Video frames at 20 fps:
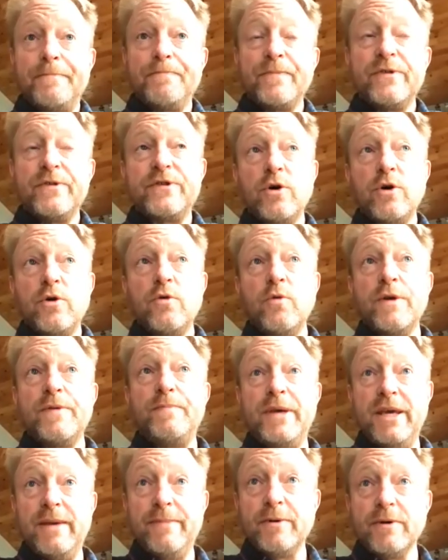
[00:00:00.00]
So with
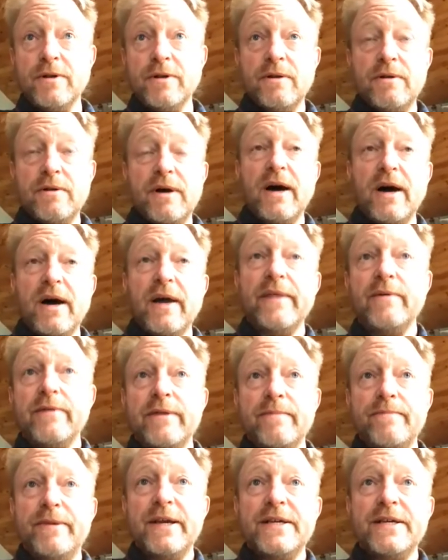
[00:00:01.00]
people,
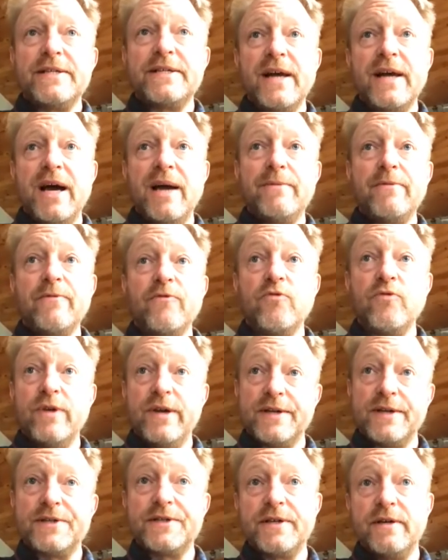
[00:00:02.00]
the biggest time of
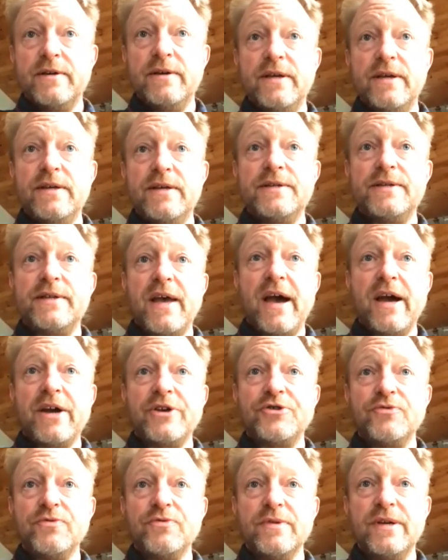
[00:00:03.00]
risk is
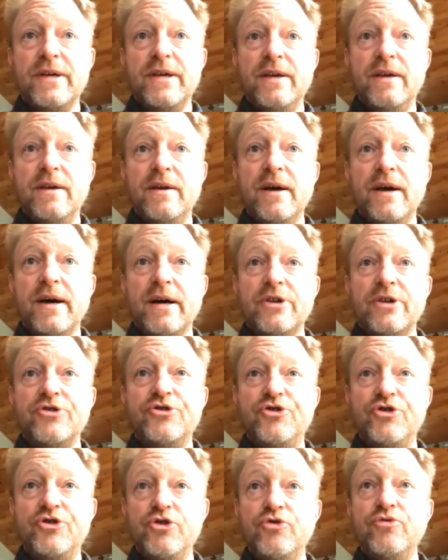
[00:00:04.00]
actually
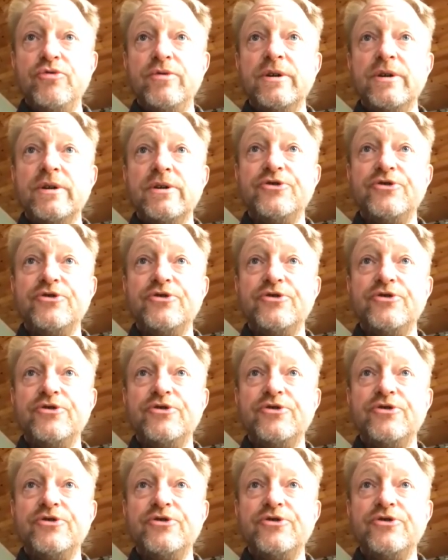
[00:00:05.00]
June,